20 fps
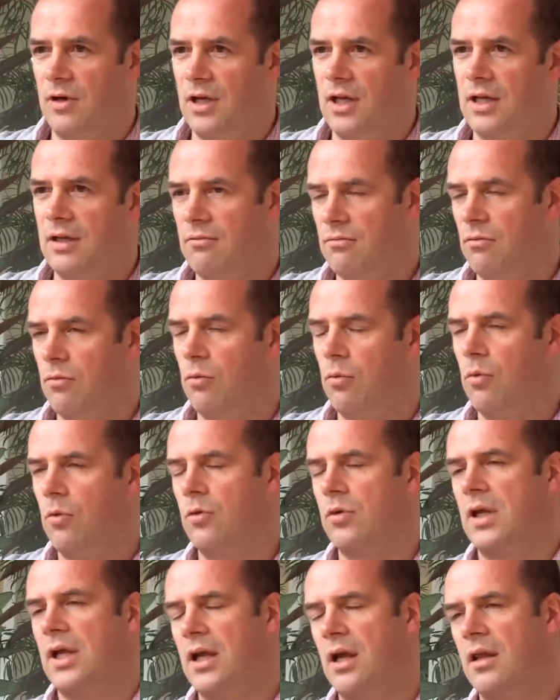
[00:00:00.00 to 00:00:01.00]
really
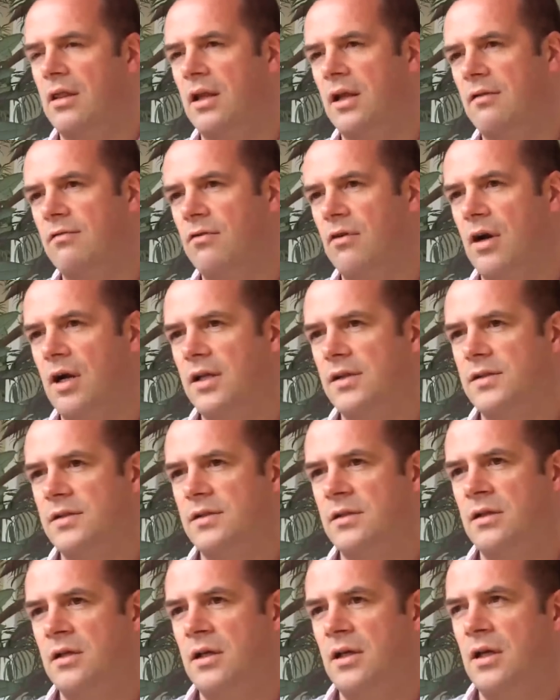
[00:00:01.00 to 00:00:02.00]
rewarding, I think, for
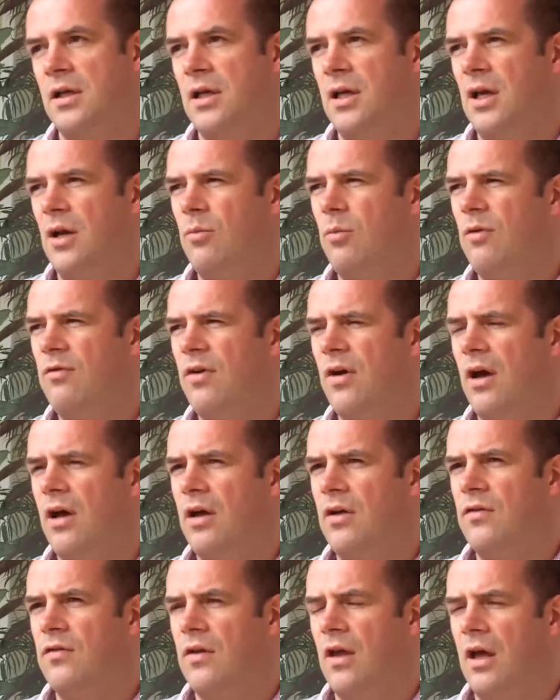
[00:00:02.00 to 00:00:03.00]
us. And we've
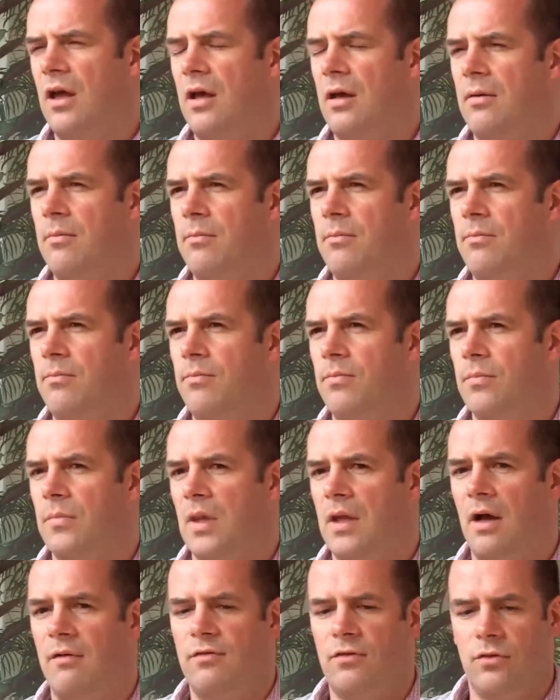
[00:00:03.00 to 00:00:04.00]
heard,
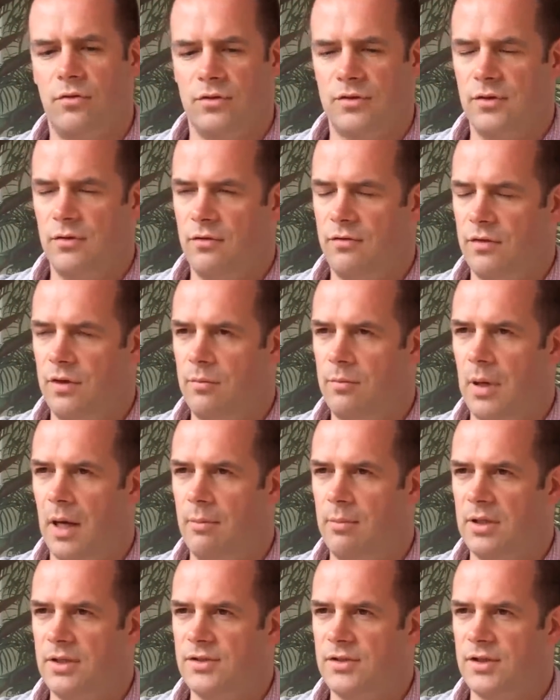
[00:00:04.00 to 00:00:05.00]
I've talked to a few
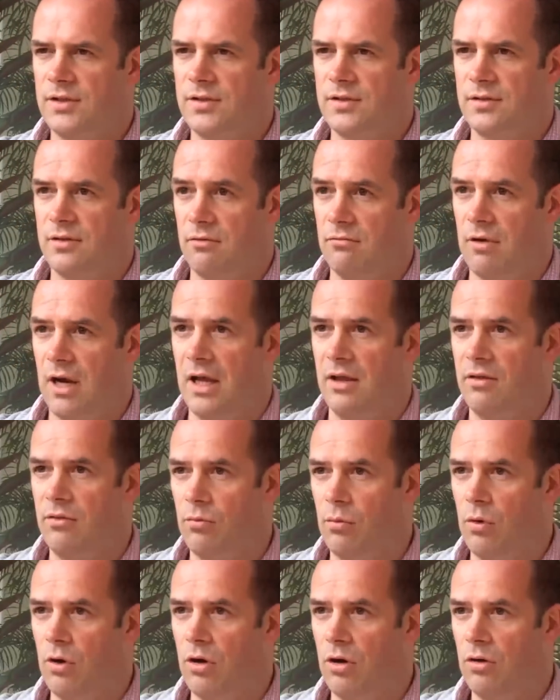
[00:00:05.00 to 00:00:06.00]
publishers around
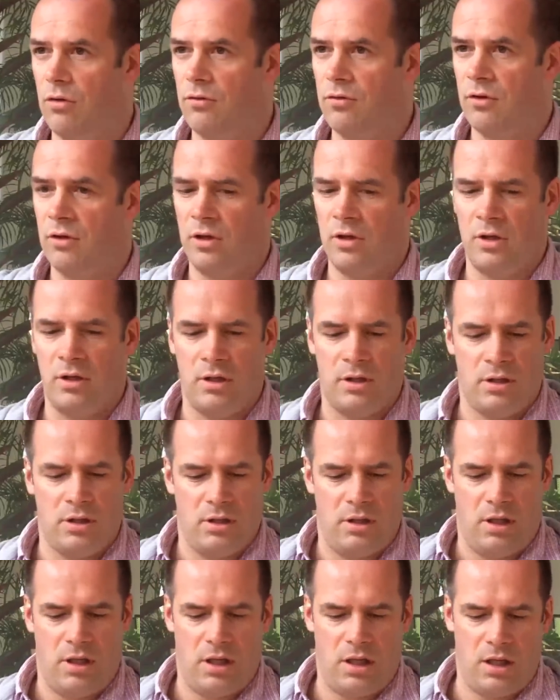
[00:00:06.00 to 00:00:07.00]
the world,
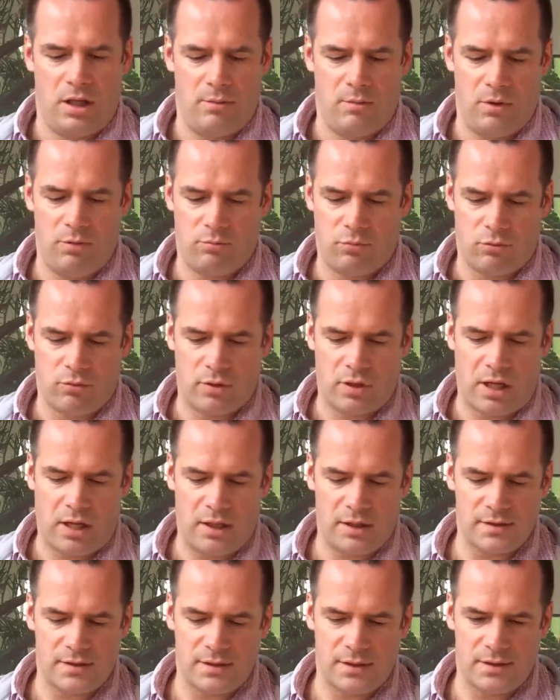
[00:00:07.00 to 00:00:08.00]

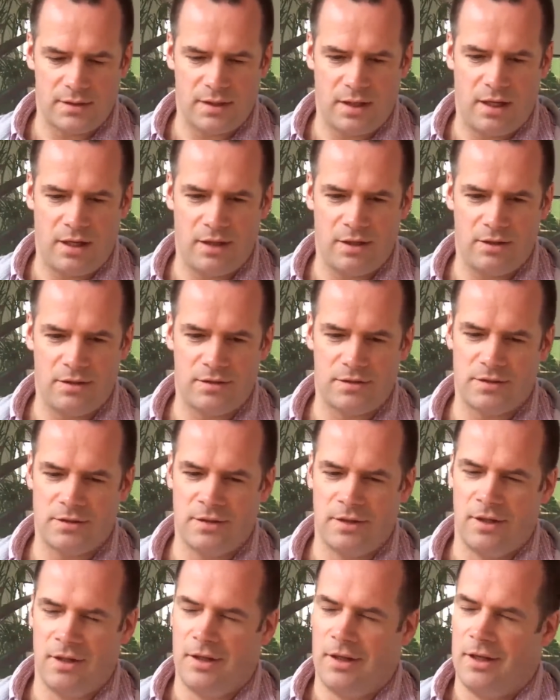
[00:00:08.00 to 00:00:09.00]
broadcasters, and
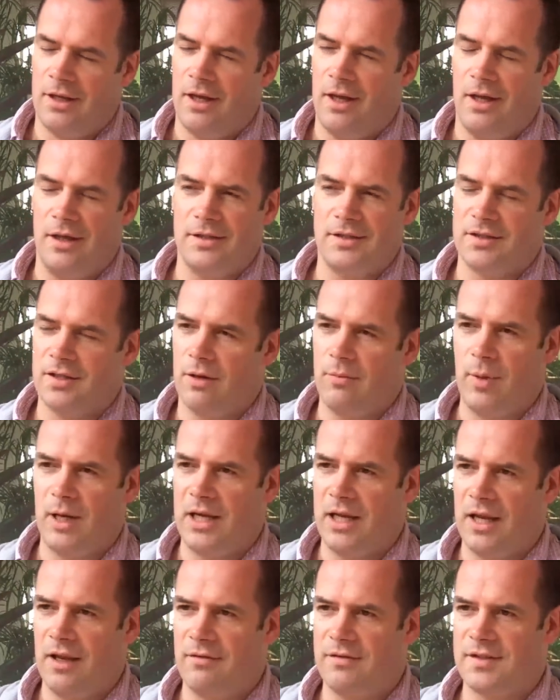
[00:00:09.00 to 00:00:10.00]
so
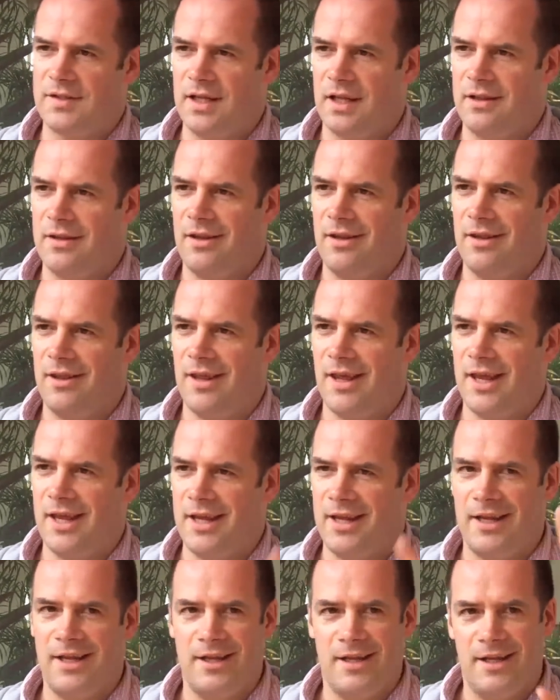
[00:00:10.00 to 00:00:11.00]
many have said that
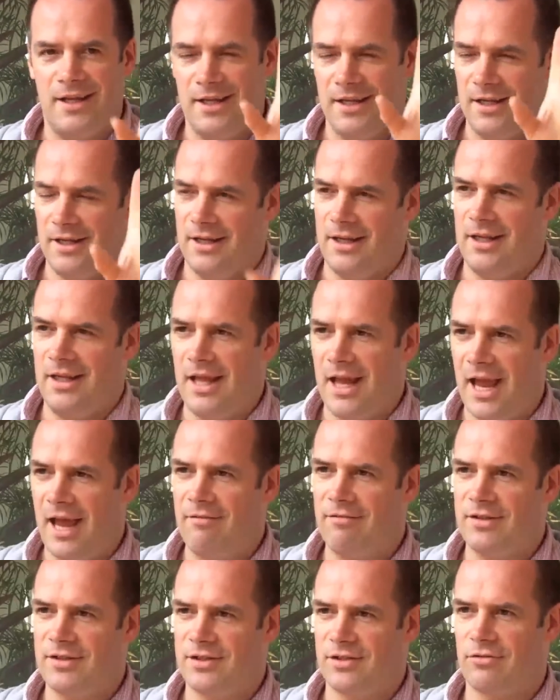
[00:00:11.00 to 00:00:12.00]
they
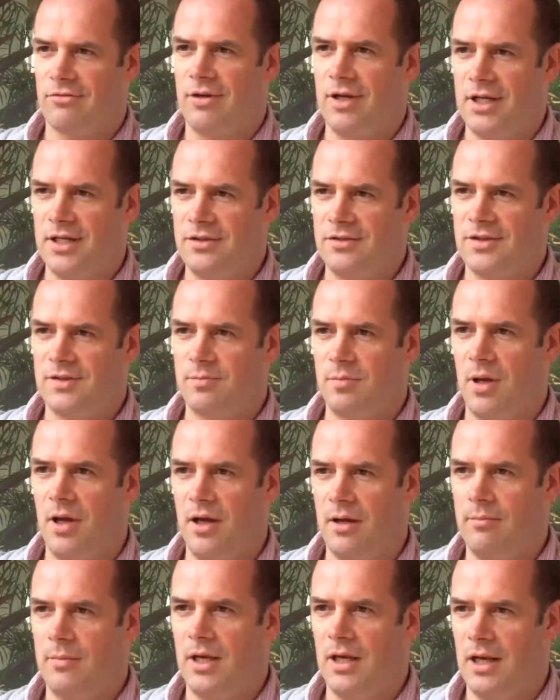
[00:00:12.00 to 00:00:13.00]
have a screen just
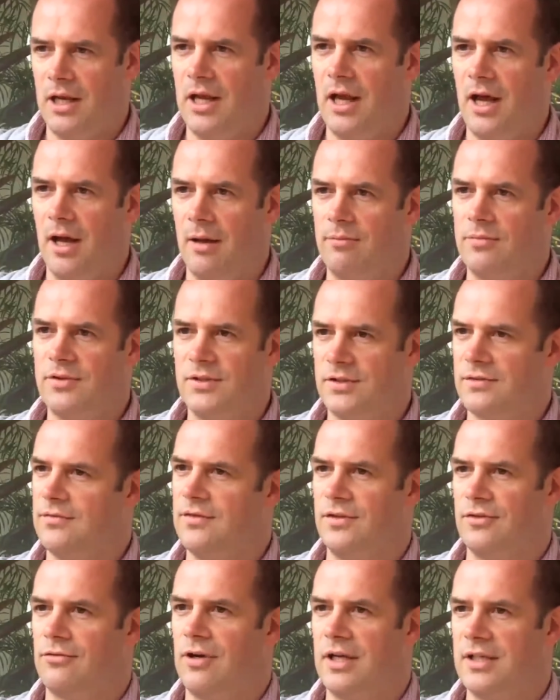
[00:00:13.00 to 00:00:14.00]
permanently up just
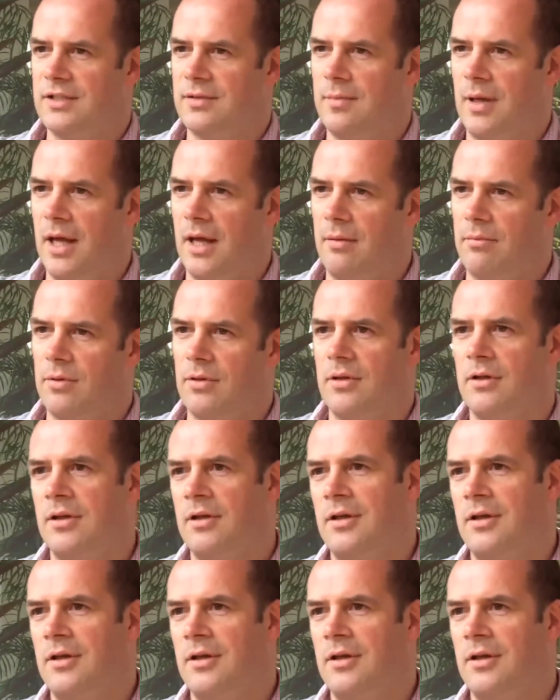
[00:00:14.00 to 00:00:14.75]
for Trendsmap.